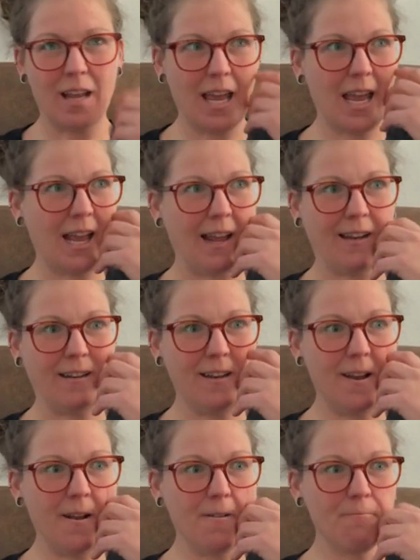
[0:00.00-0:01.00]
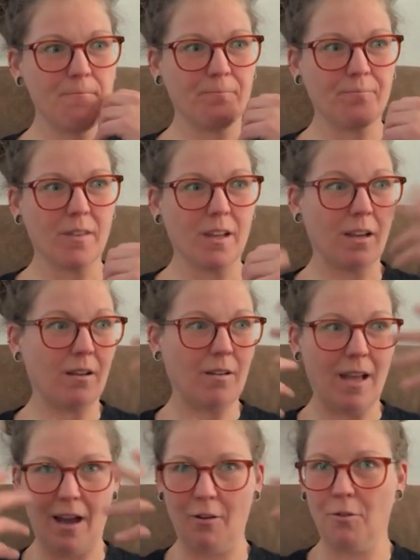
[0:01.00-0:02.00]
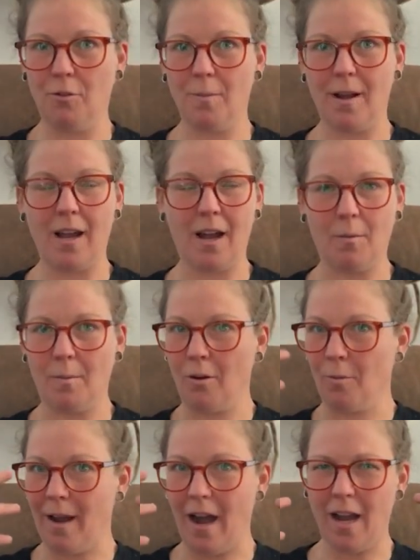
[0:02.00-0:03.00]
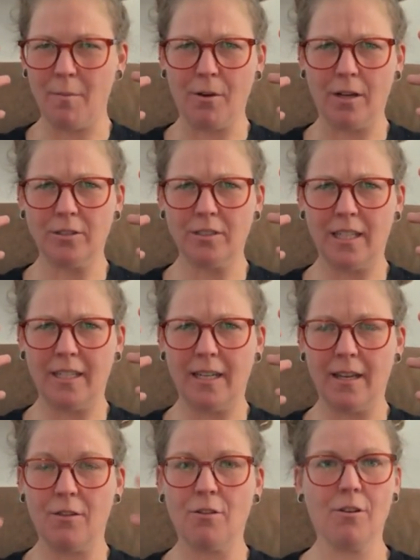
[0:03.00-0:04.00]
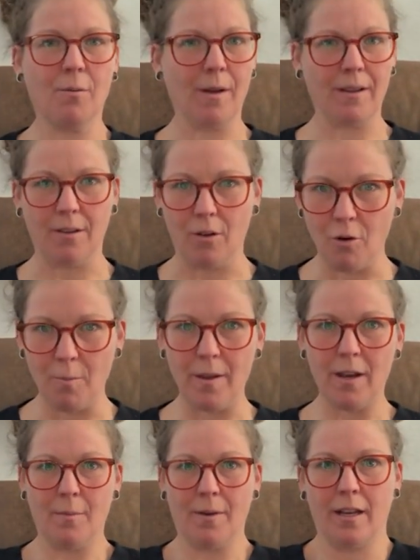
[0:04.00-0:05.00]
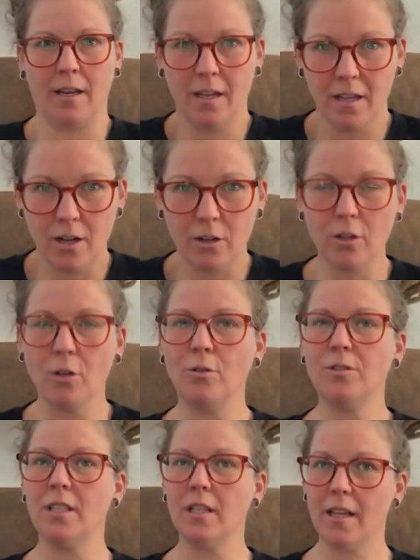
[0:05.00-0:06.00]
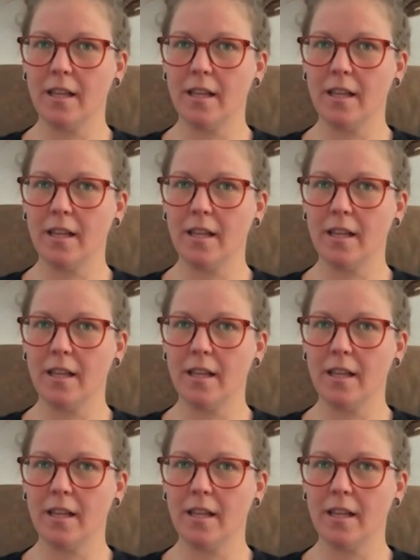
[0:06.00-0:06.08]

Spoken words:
And how are my eyebrows tight together? Am I open? Am I closed?